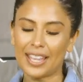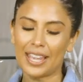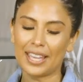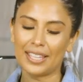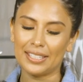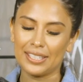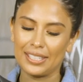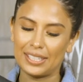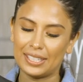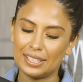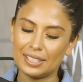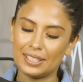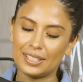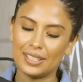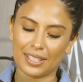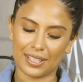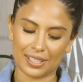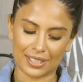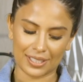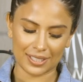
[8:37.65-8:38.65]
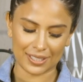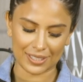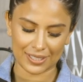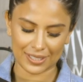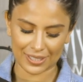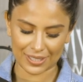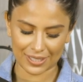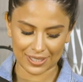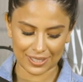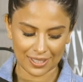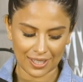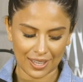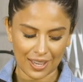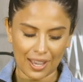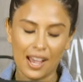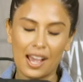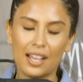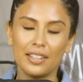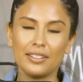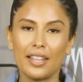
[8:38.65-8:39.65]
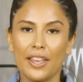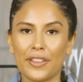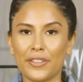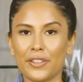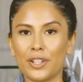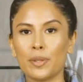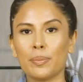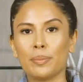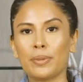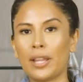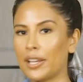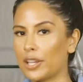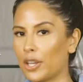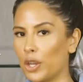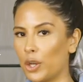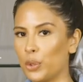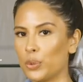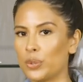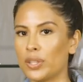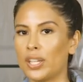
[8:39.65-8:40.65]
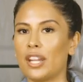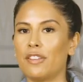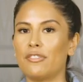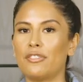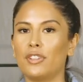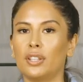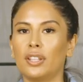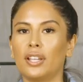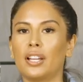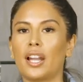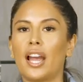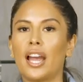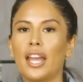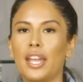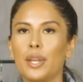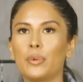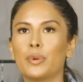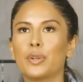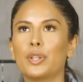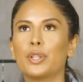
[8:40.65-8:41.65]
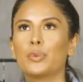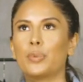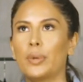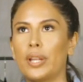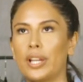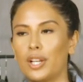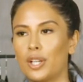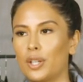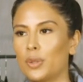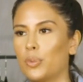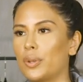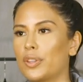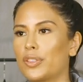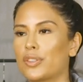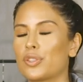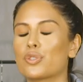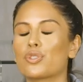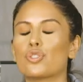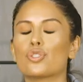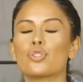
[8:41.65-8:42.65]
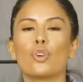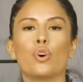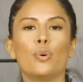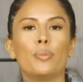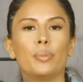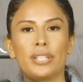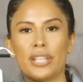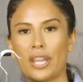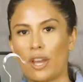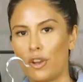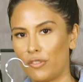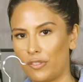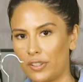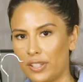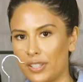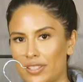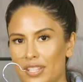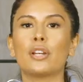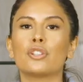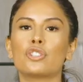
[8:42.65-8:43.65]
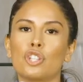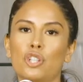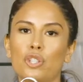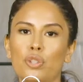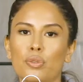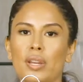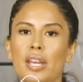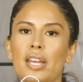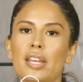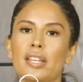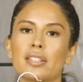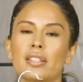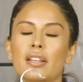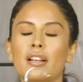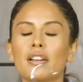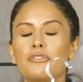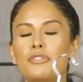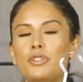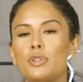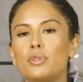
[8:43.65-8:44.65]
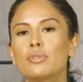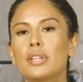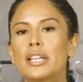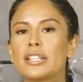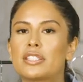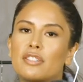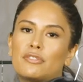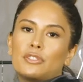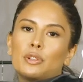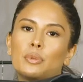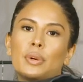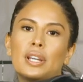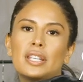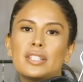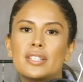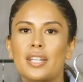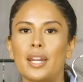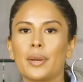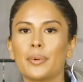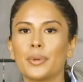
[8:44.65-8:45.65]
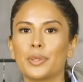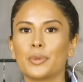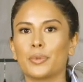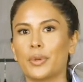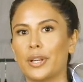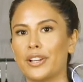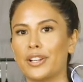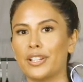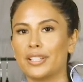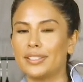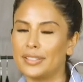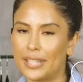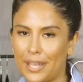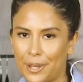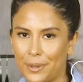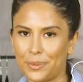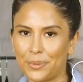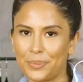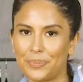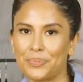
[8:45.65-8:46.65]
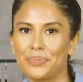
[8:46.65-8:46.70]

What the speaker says: And it is a leather black coat that I feel like I could wear with so many outfits. I'll show you guys a few like different ways that I would wear it now.